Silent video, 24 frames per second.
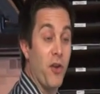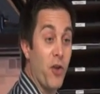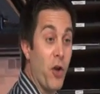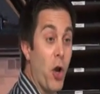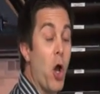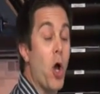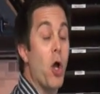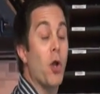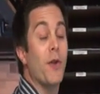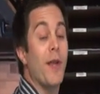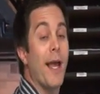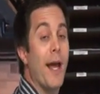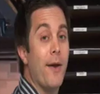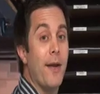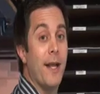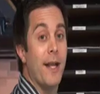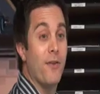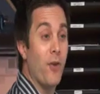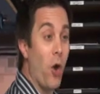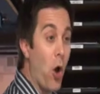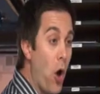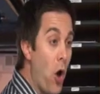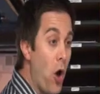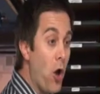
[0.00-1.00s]
It's all
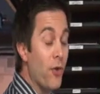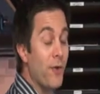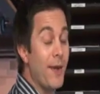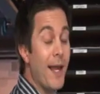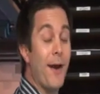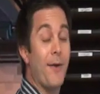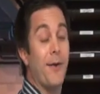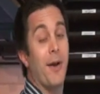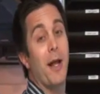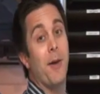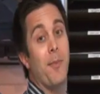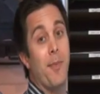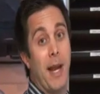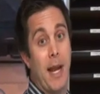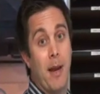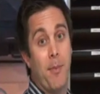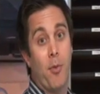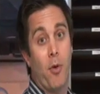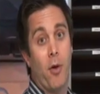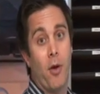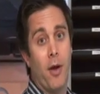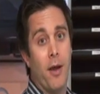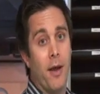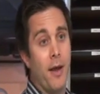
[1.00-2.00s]
down on
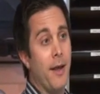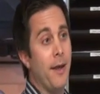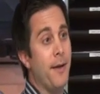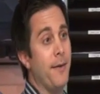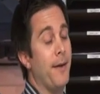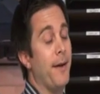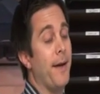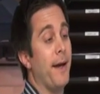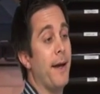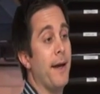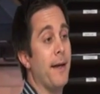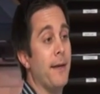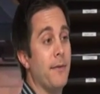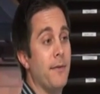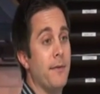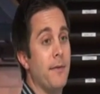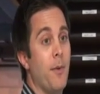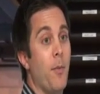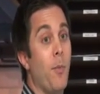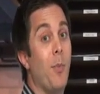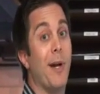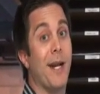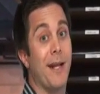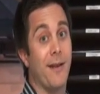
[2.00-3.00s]
paper,
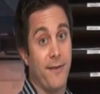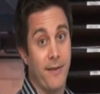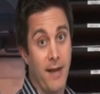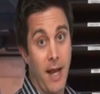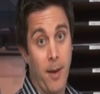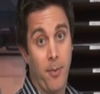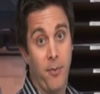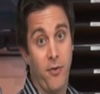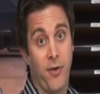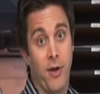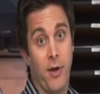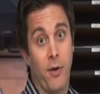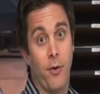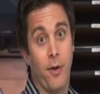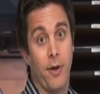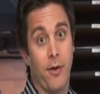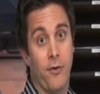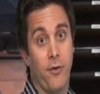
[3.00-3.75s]
but it's top secret.